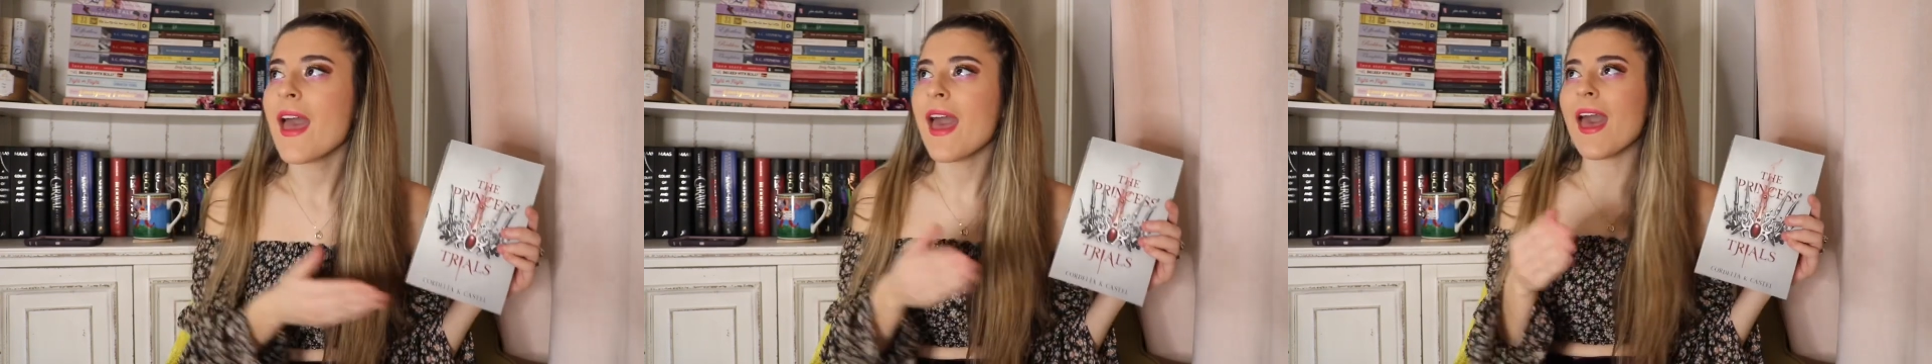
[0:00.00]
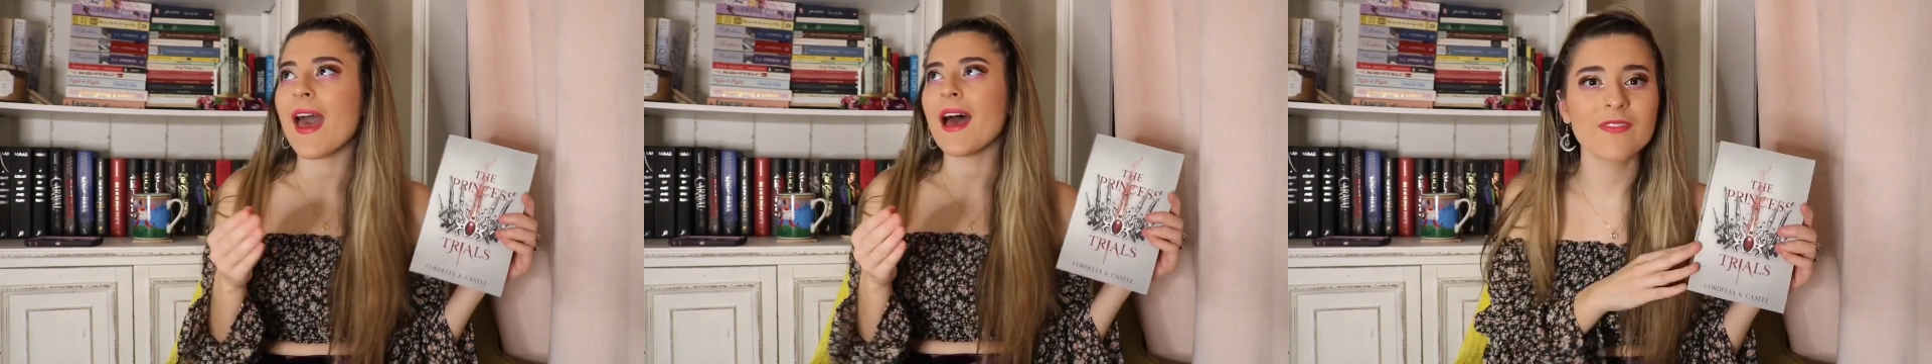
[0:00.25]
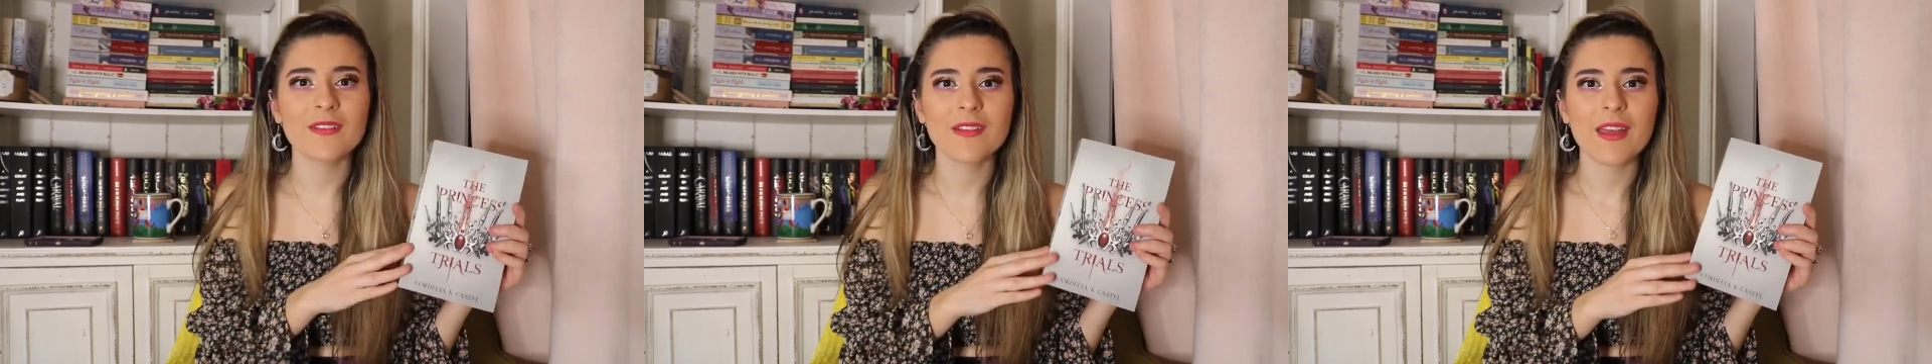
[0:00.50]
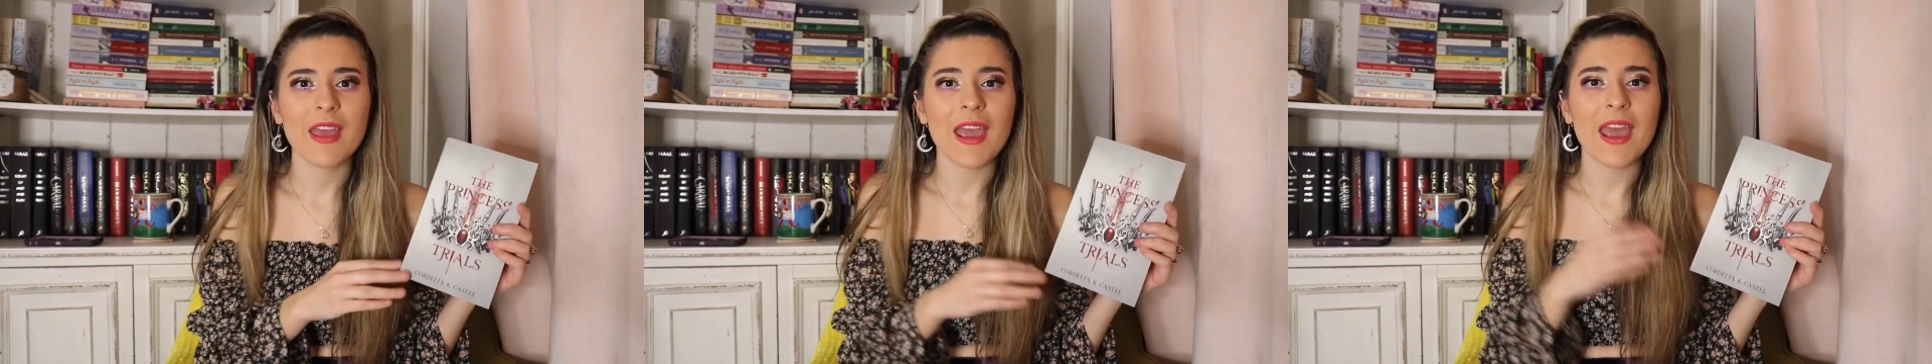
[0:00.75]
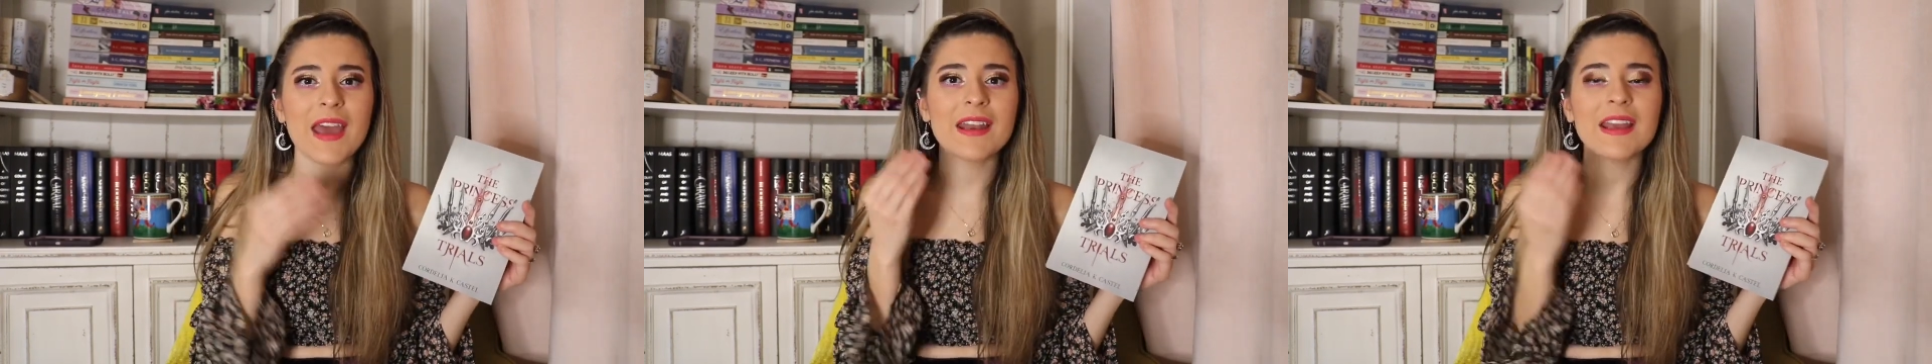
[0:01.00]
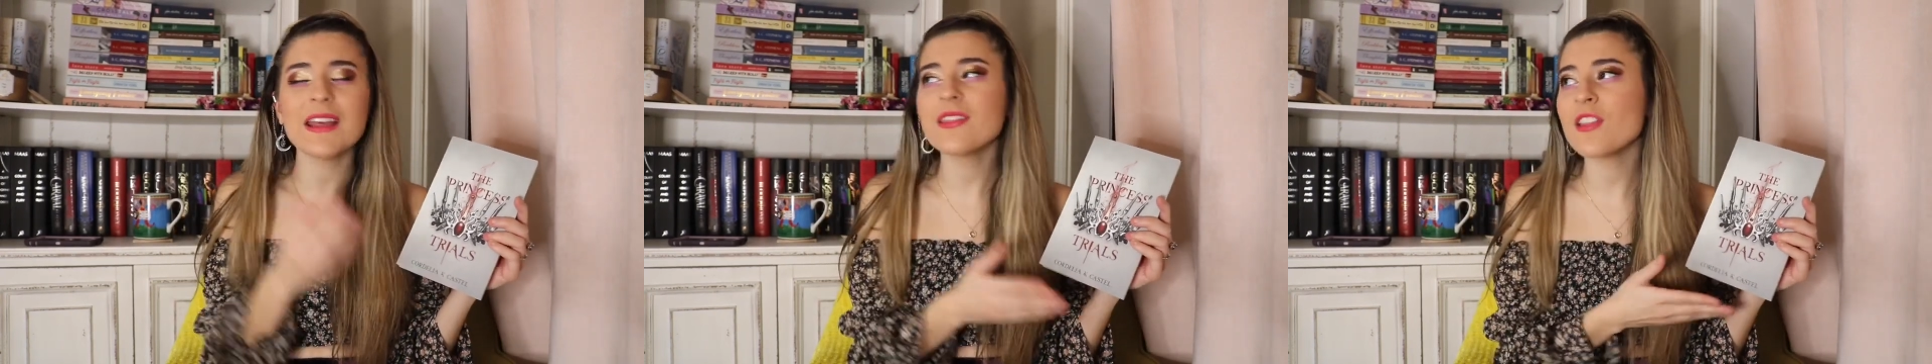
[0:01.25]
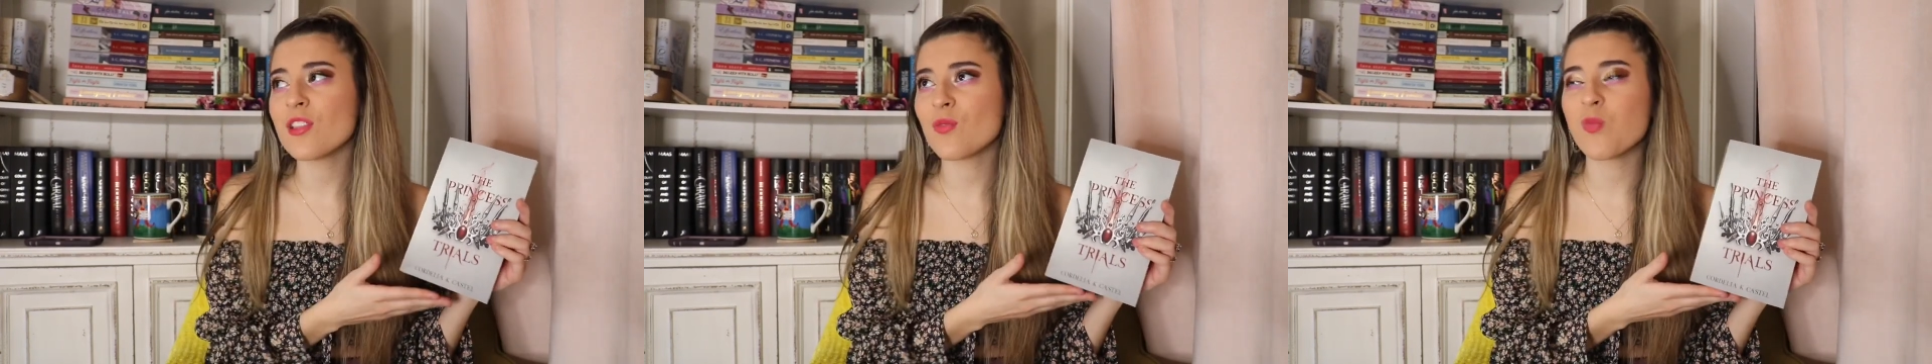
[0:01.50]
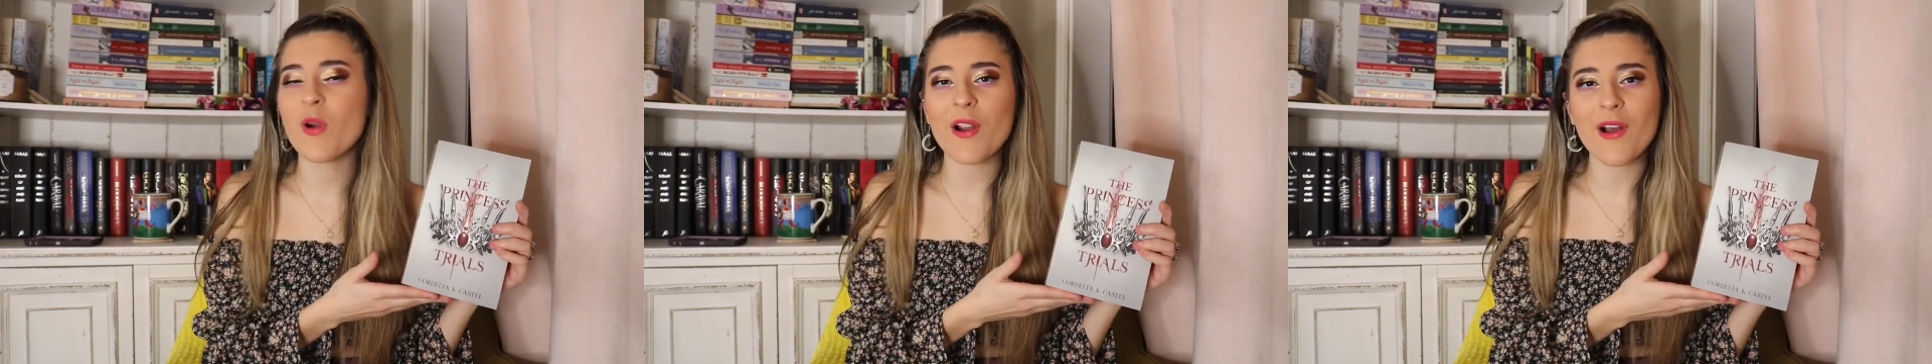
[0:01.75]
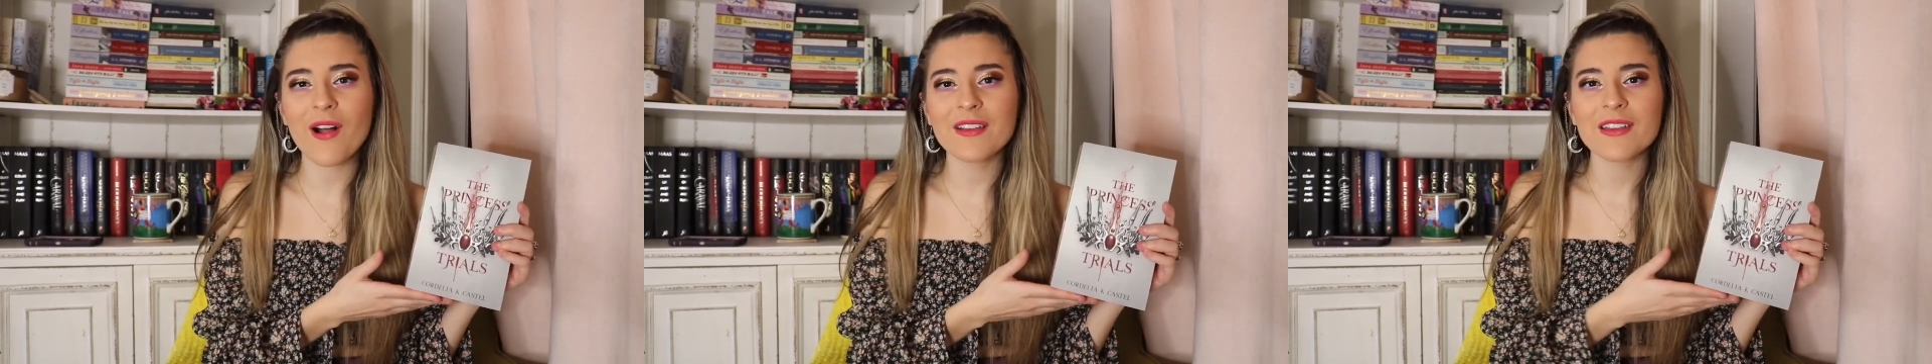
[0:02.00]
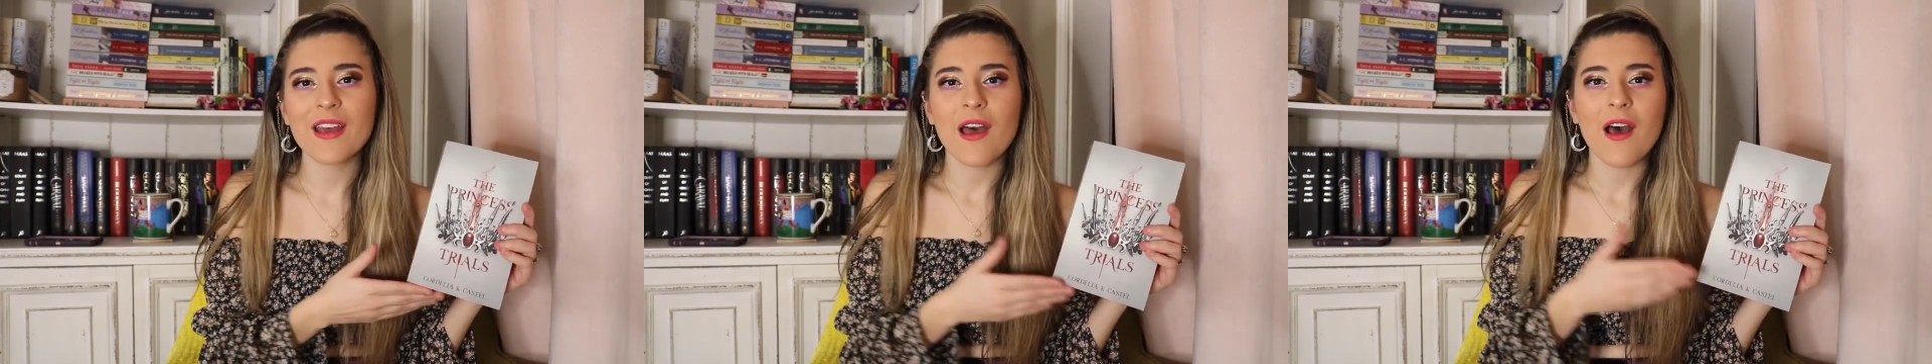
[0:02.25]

And in this world,